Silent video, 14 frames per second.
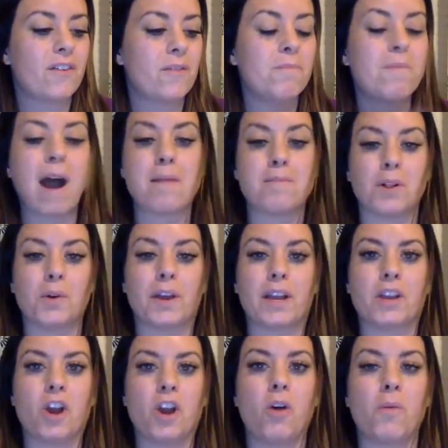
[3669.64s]

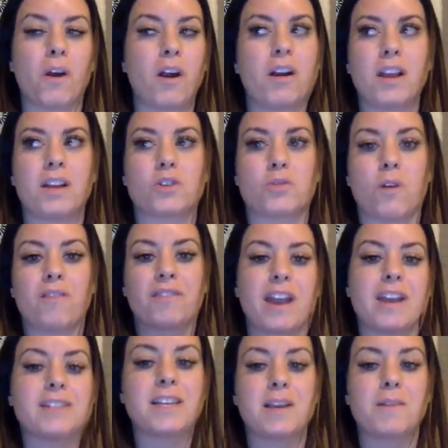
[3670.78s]
mind-blowing y'all we're already a
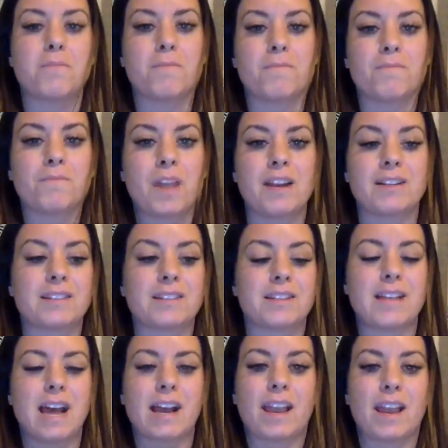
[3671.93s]
12k team and it's the
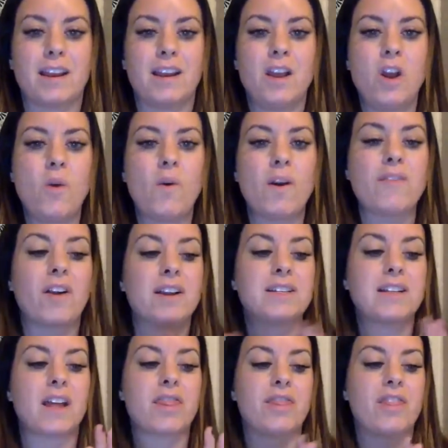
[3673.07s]
second we've already
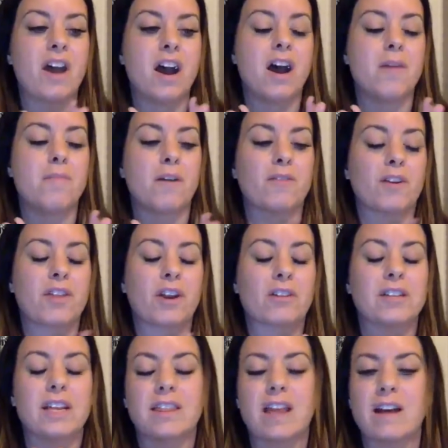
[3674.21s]
done um, over
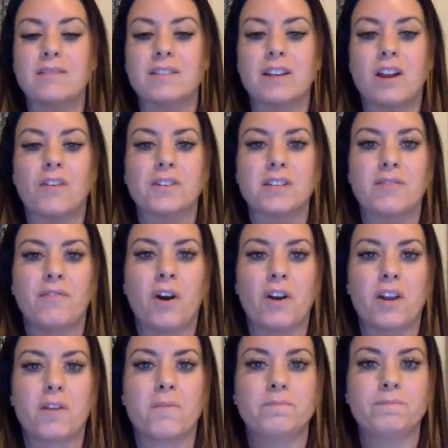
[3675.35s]
$13000 in
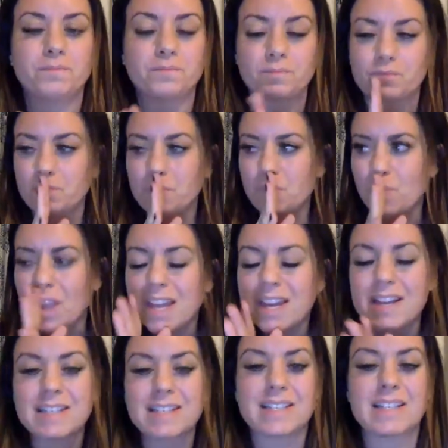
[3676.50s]
volume and
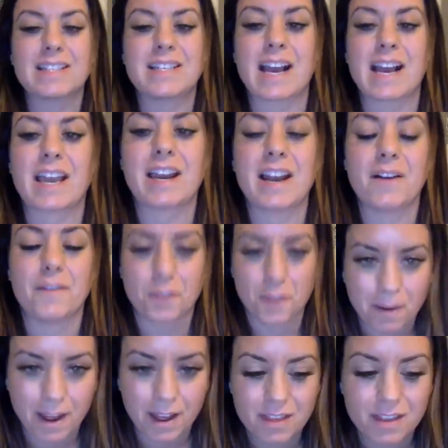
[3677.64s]
it is the second of the
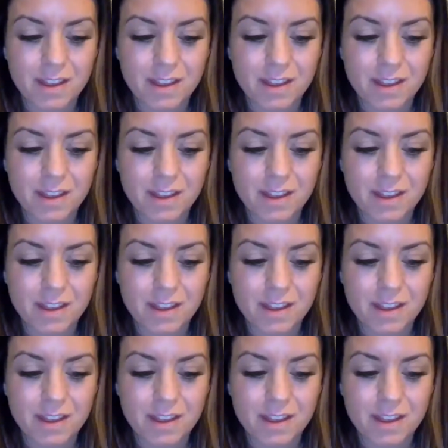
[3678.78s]
month